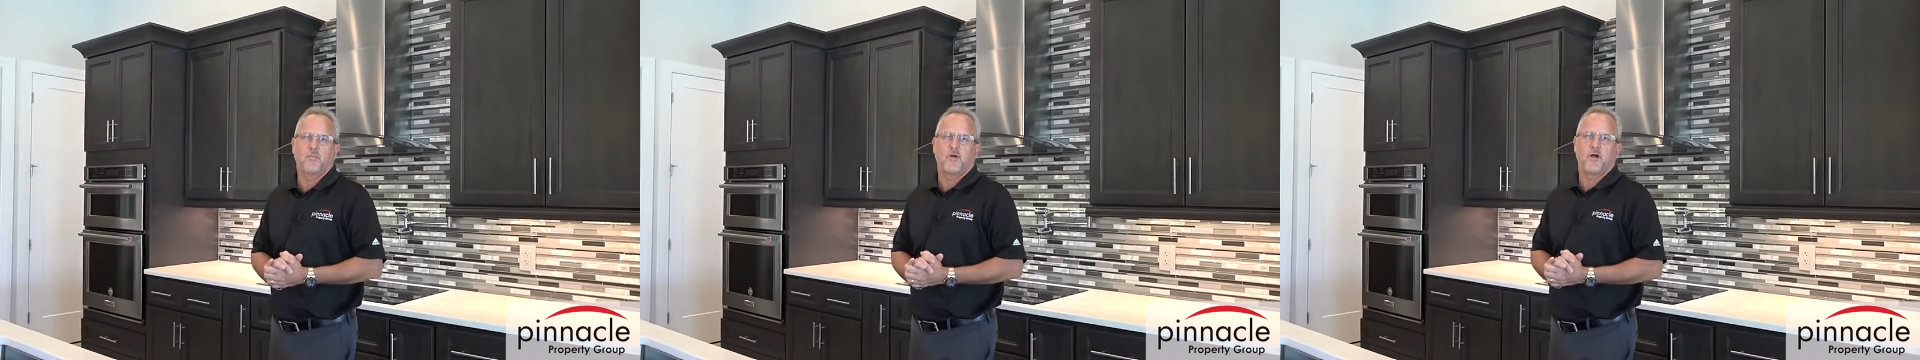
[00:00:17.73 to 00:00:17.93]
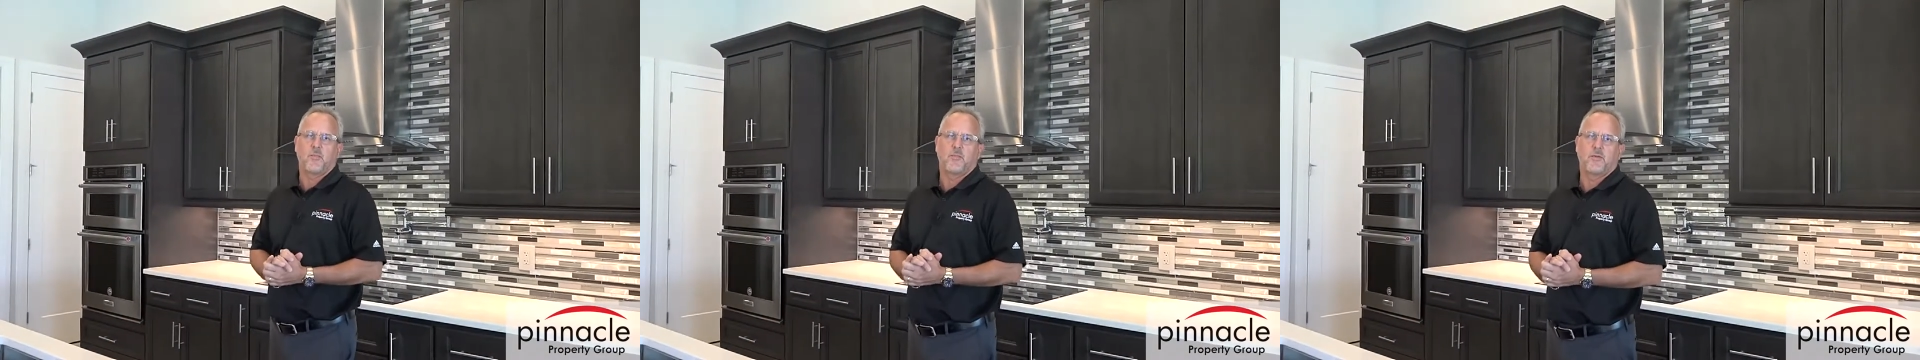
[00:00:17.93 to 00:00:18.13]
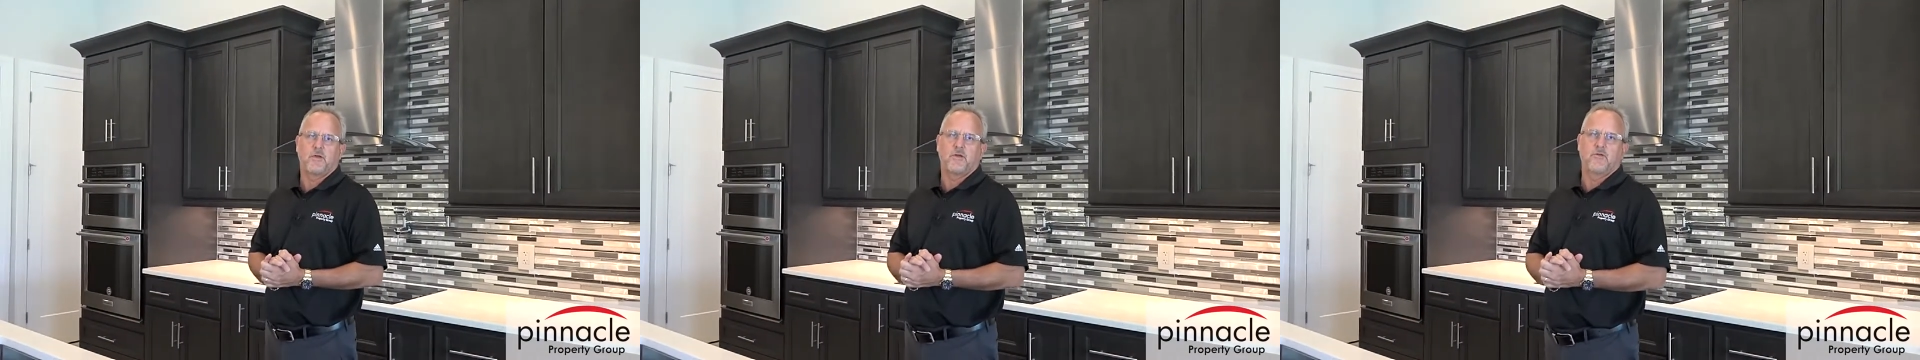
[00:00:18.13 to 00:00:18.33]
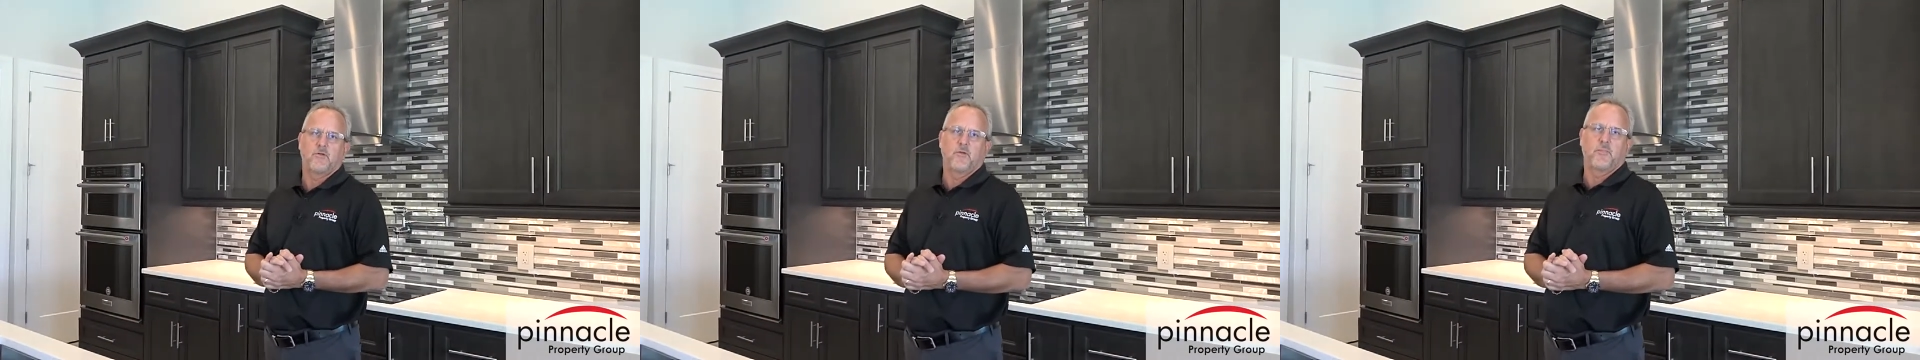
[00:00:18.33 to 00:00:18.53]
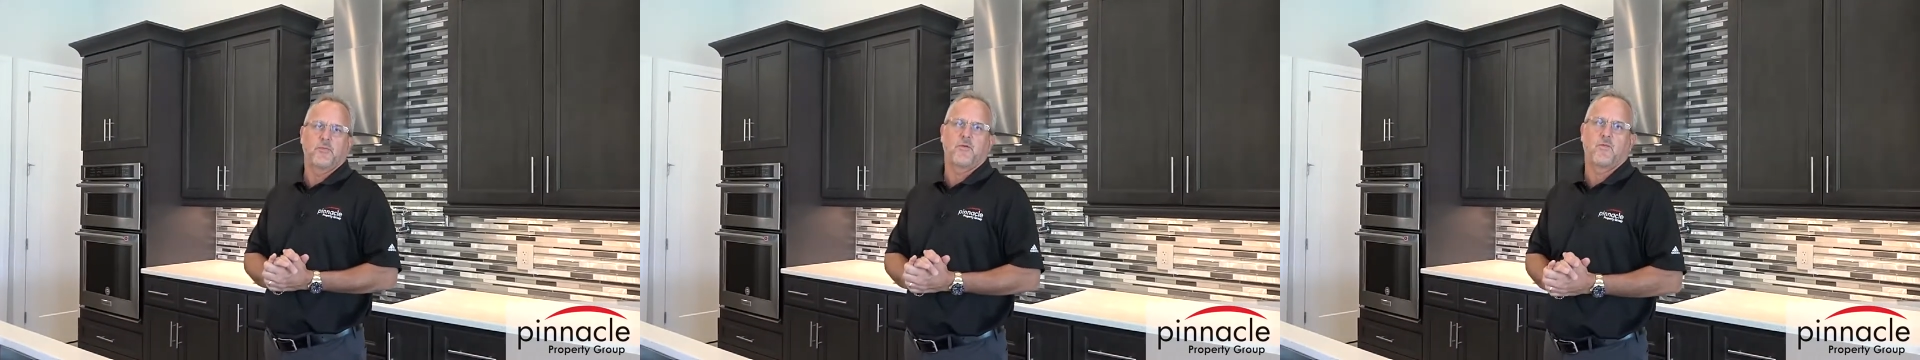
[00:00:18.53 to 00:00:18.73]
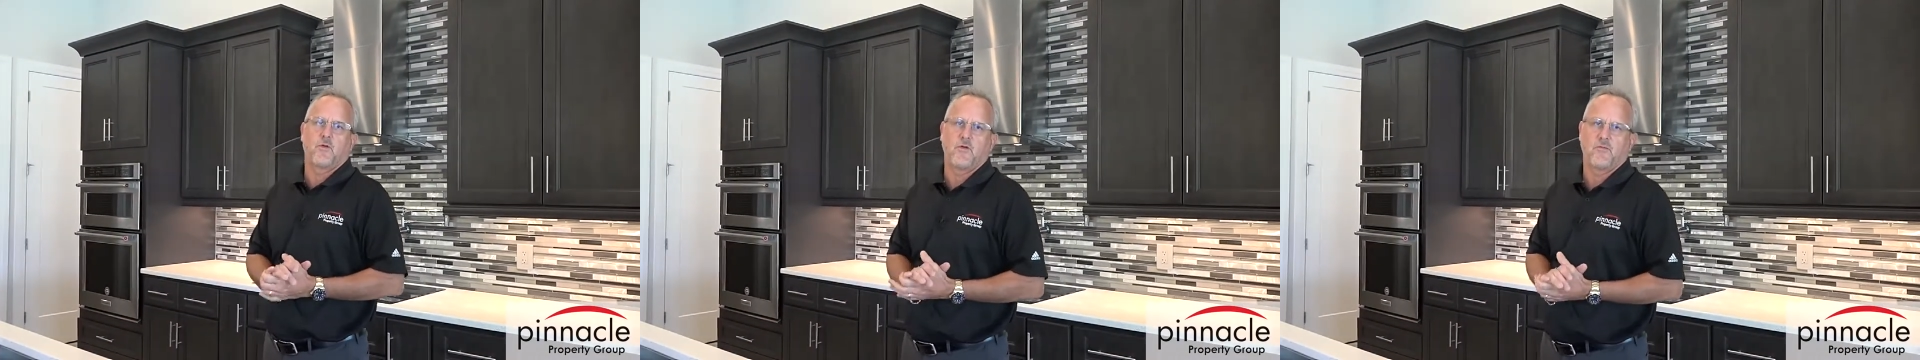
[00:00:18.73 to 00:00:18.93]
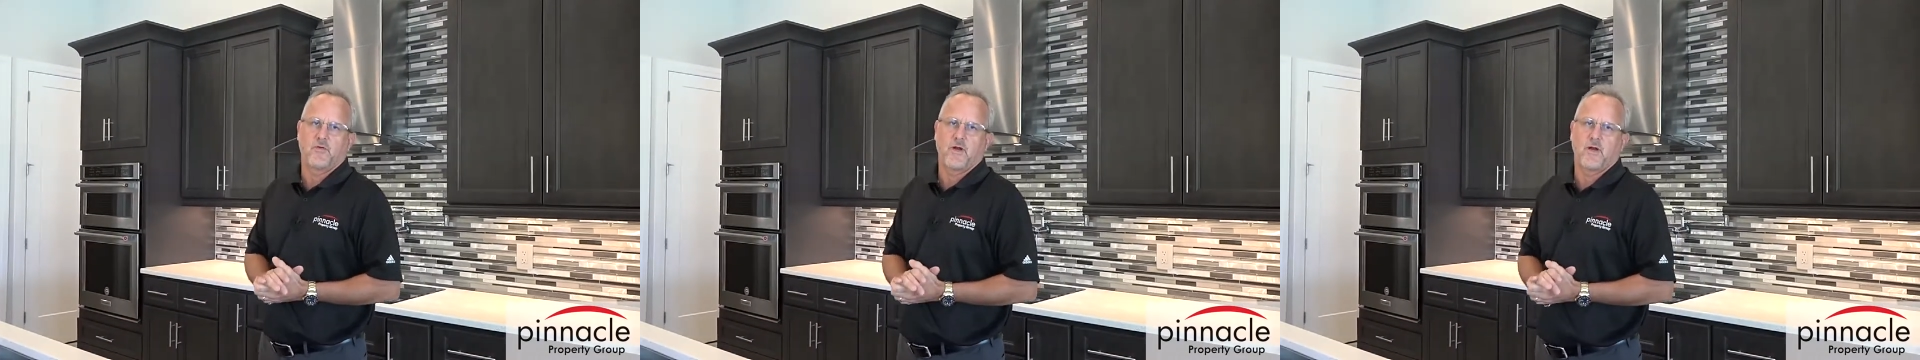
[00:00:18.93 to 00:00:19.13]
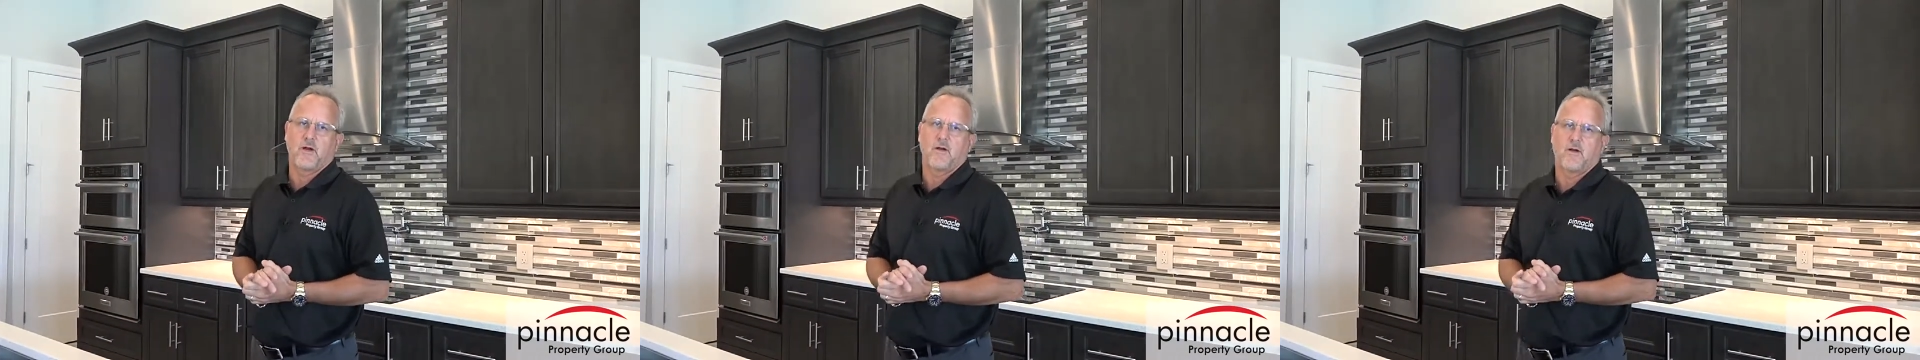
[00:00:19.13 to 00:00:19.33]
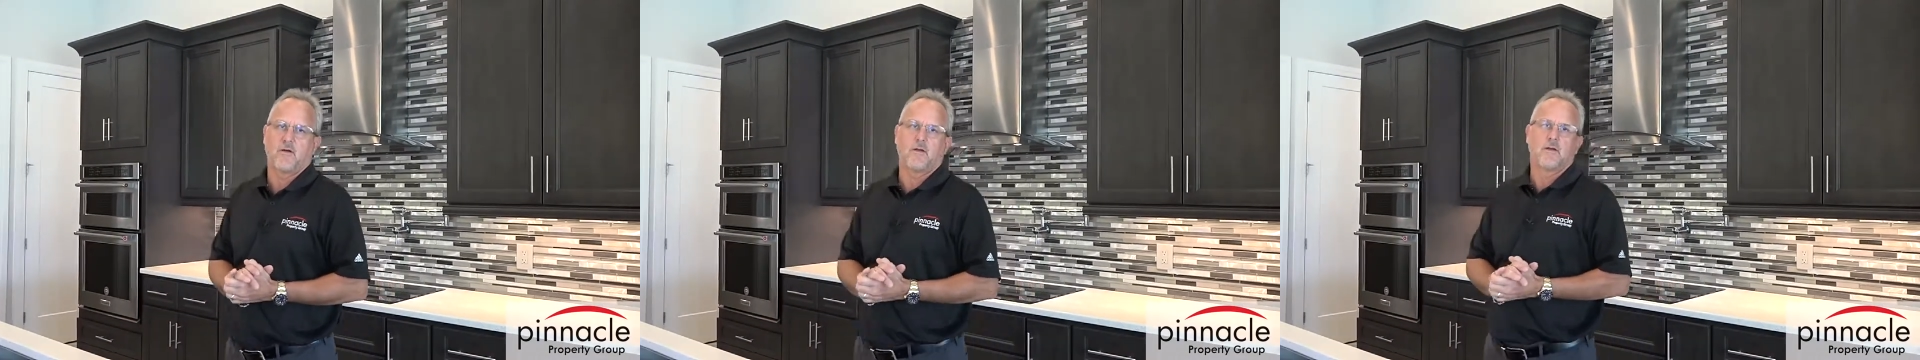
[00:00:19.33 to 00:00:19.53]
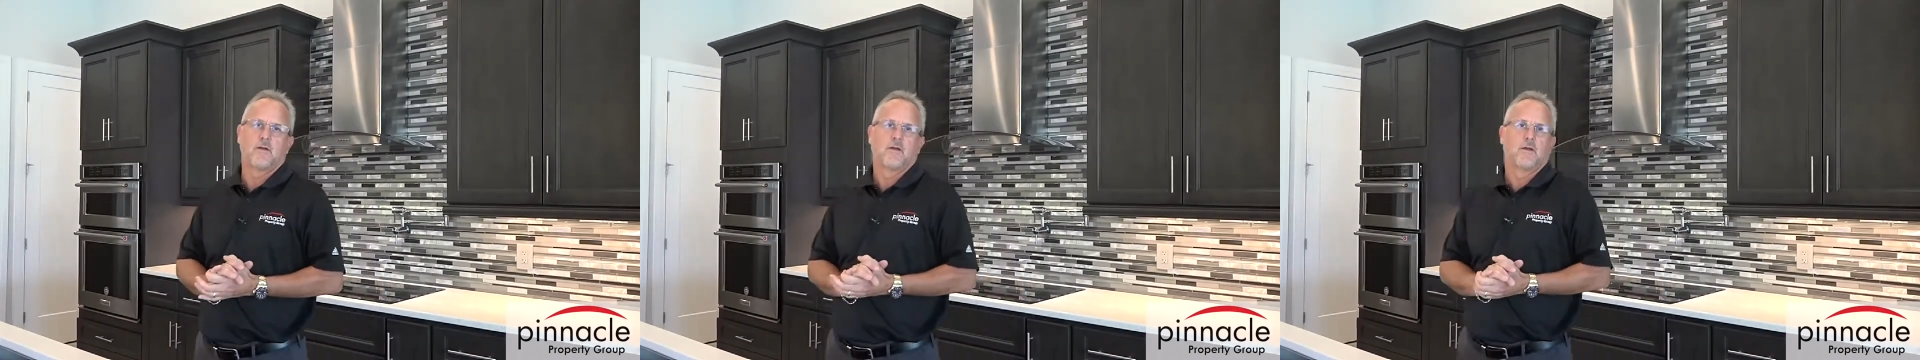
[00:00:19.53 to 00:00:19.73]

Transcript: Property Group and we're over at our